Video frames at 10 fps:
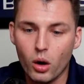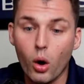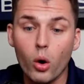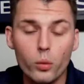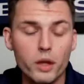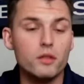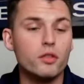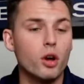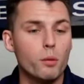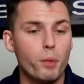Oh,
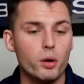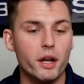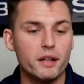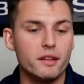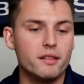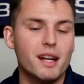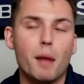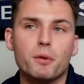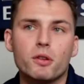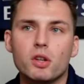so Bo Nix is an
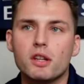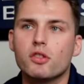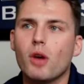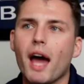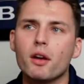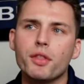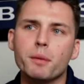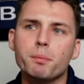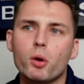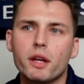opportunity too. I don't
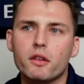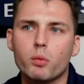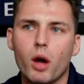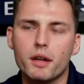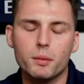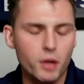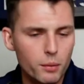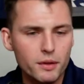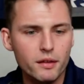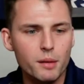think Bo Nix will end up
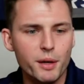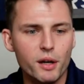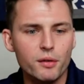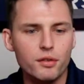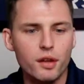coming to the Bears.